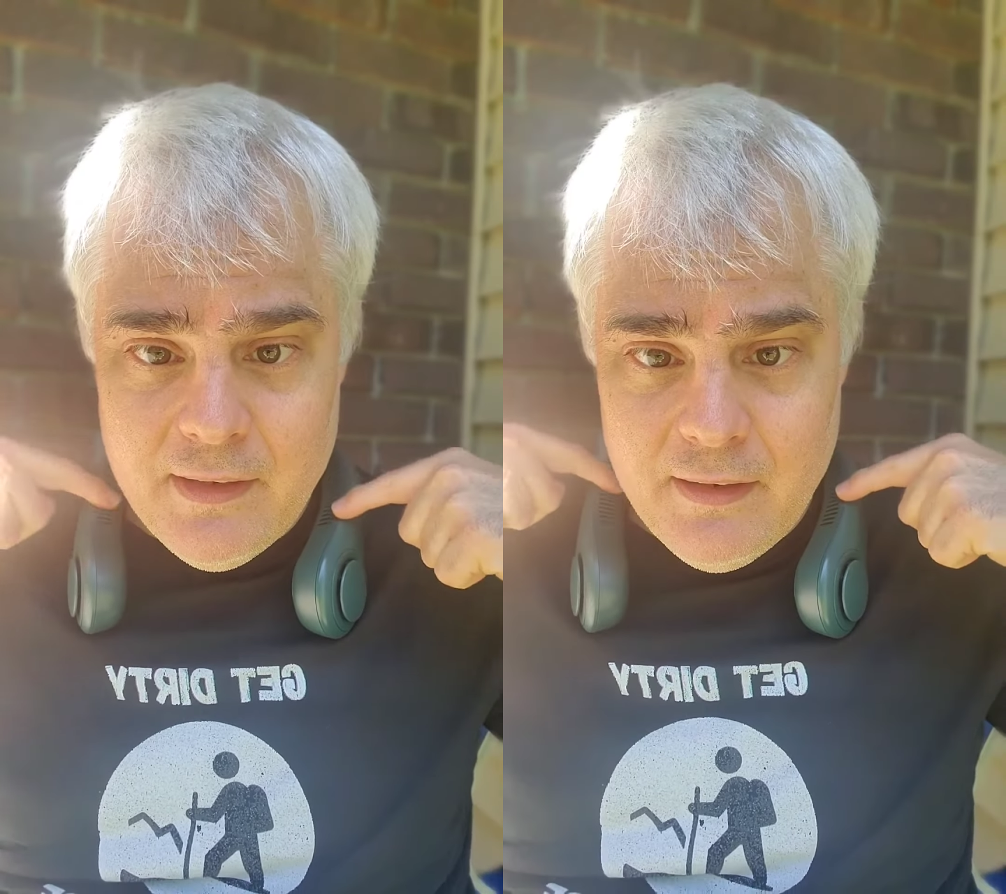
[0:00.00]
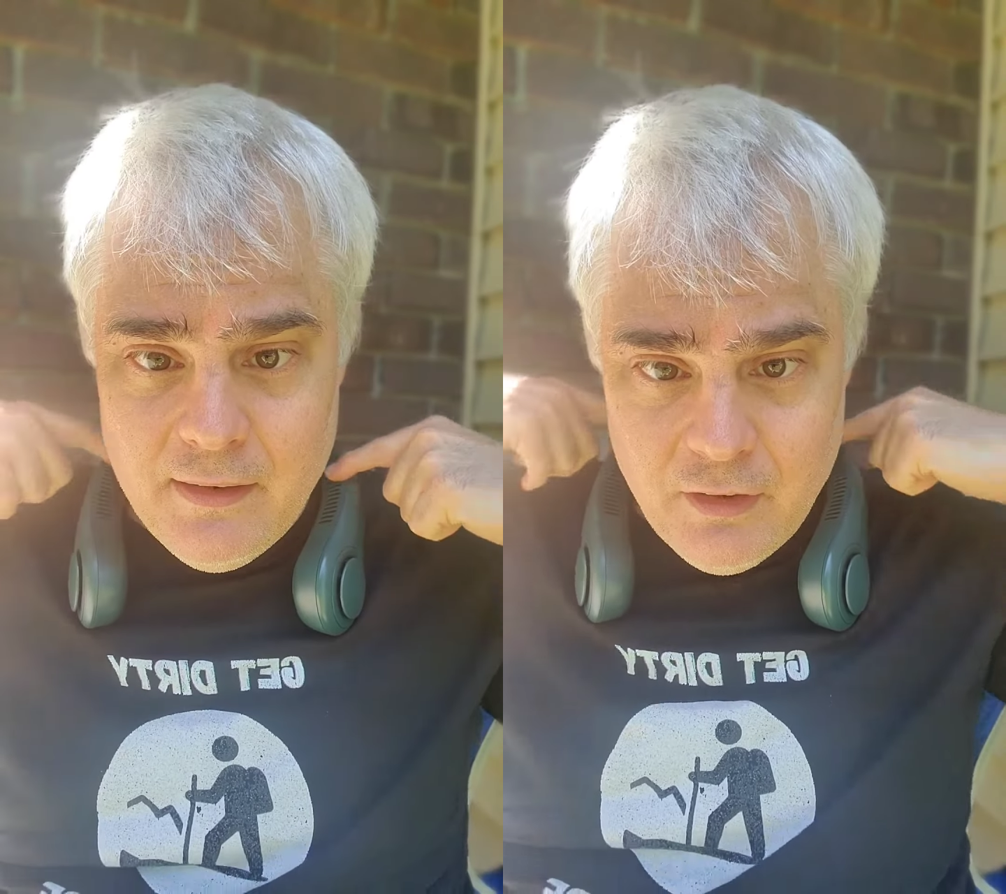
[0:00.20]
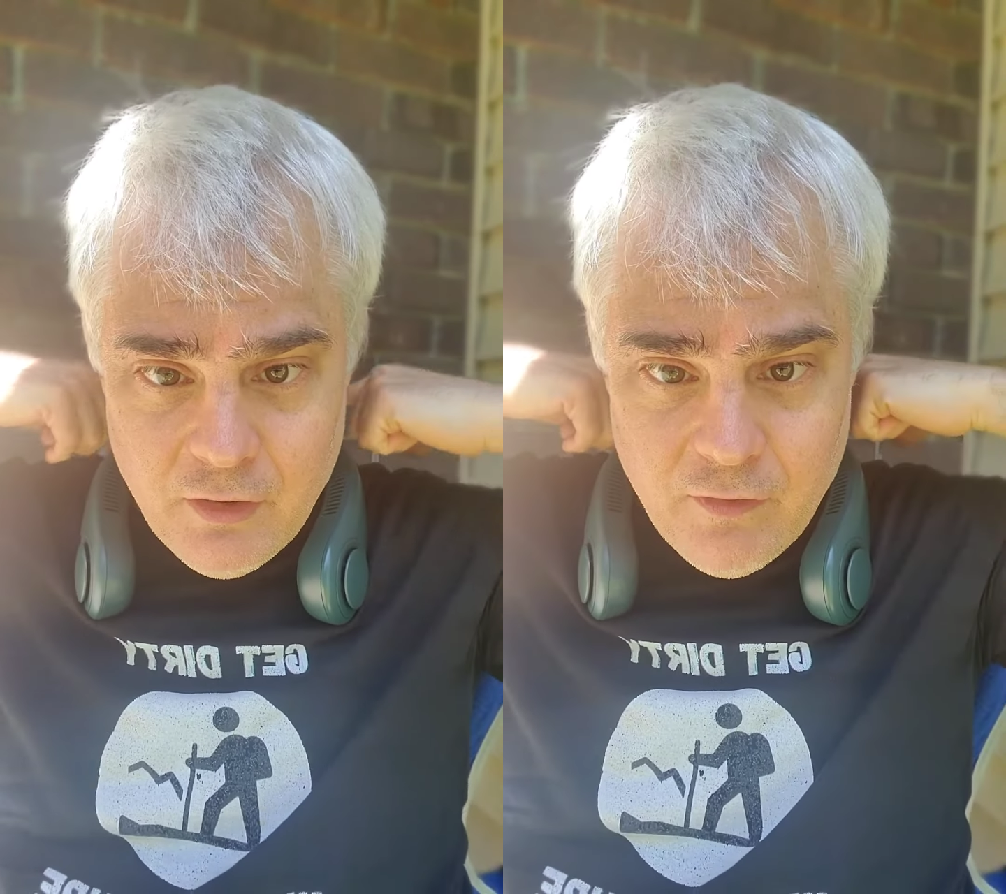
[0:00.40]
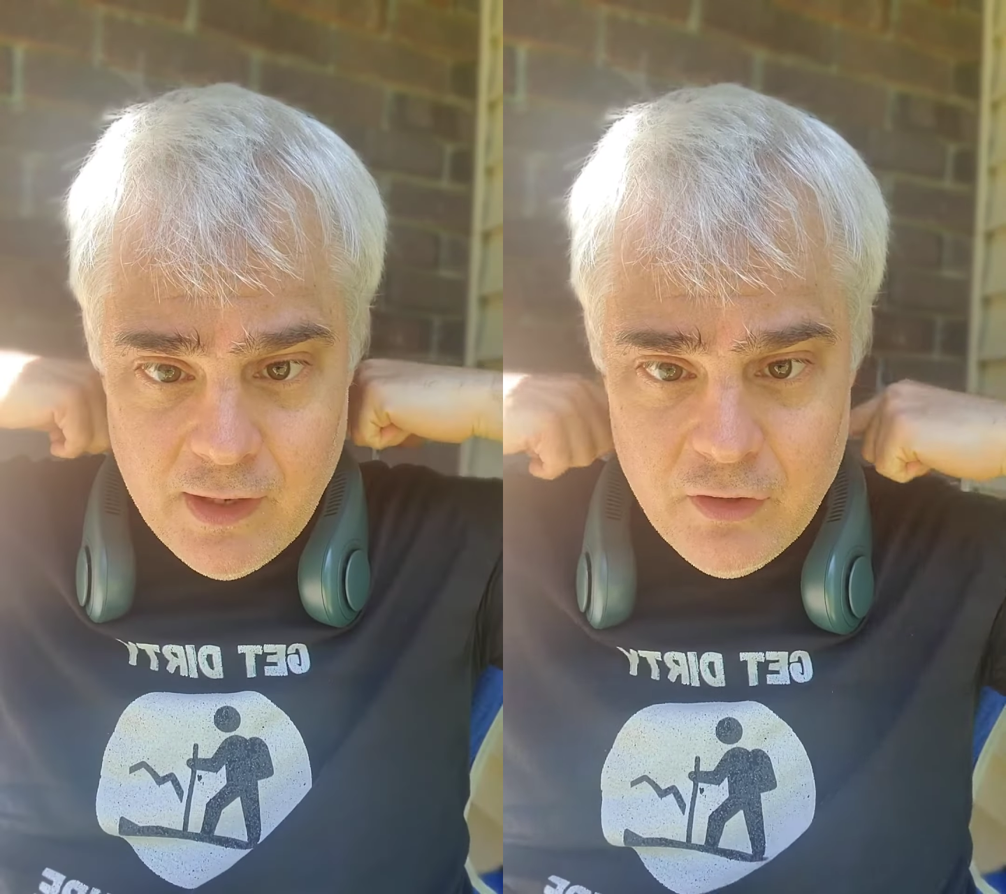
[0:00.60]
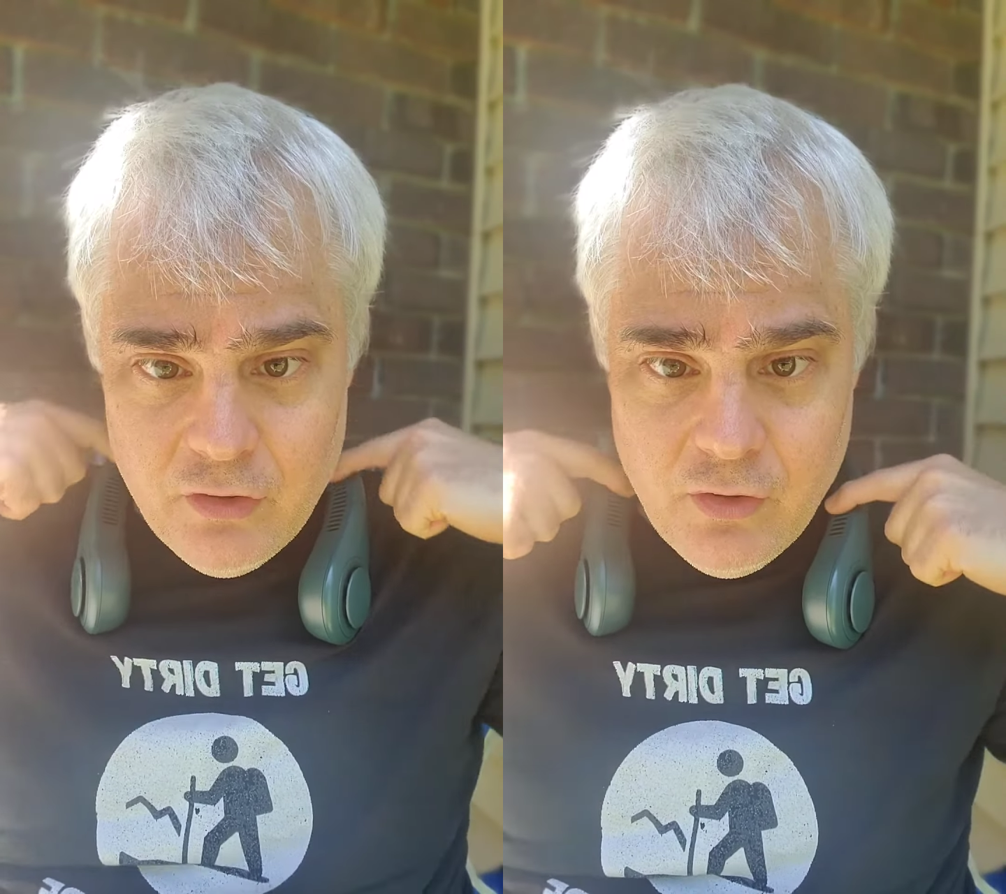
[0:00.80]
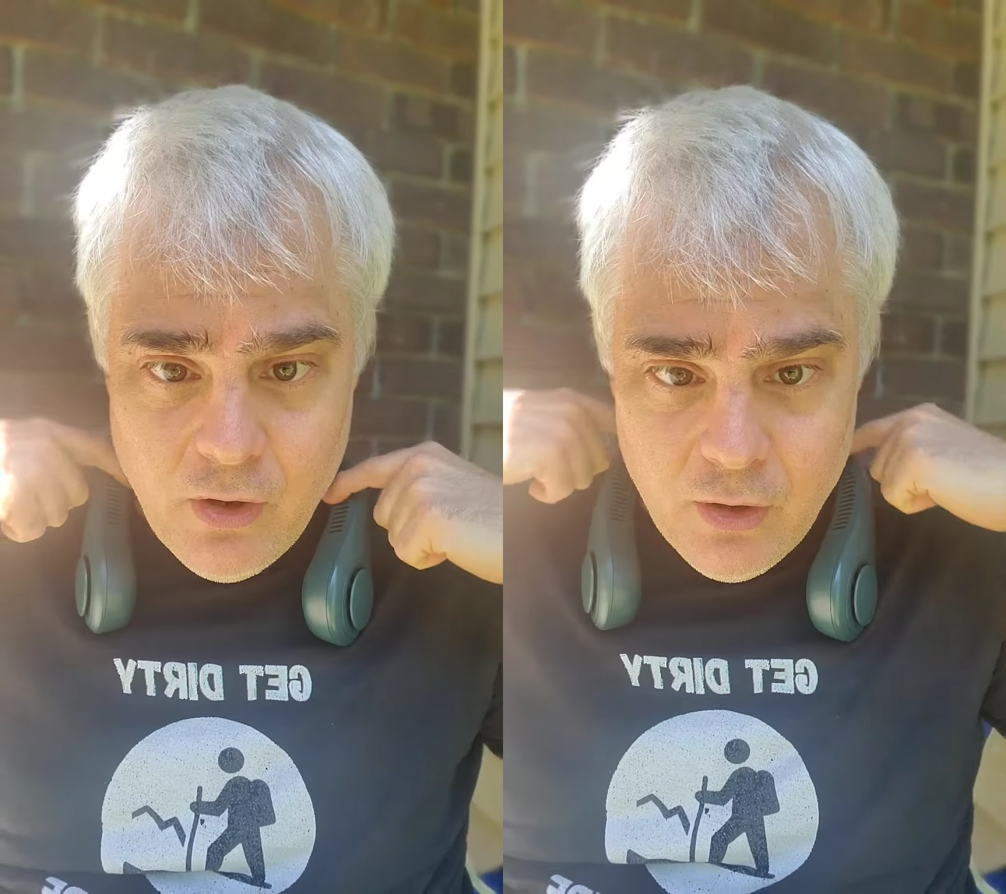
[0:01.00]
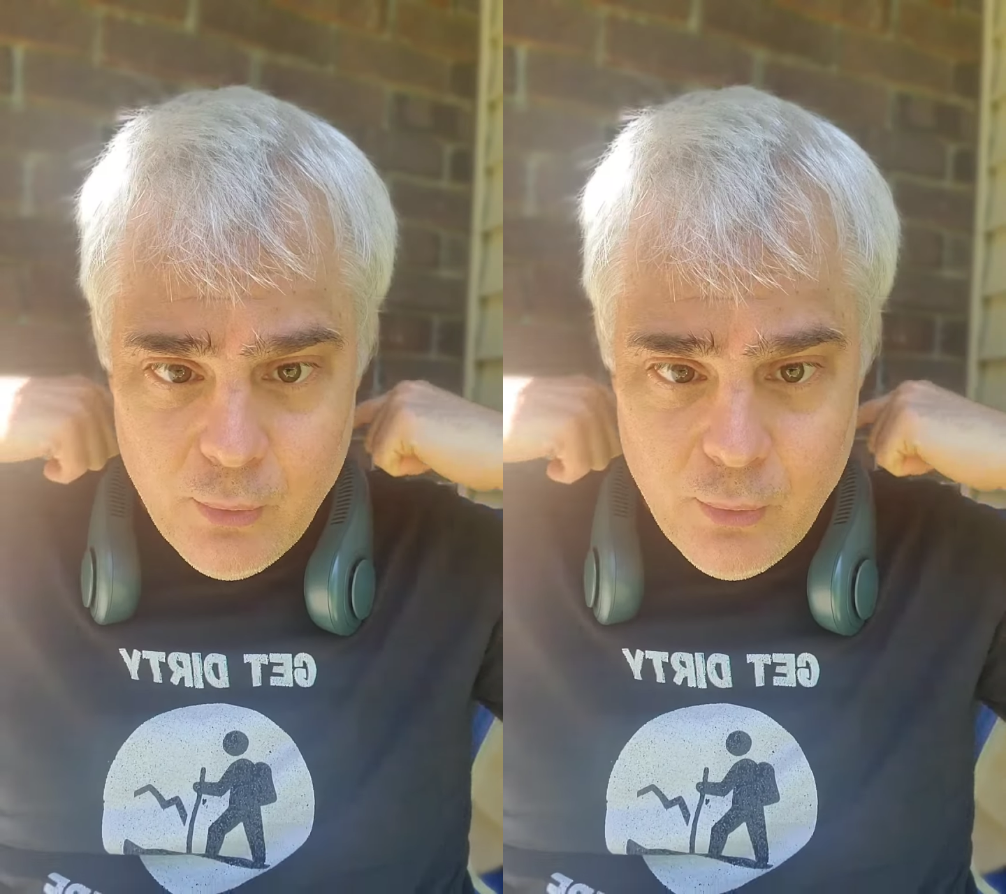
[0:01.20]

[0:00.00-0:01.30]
and then there's the vents all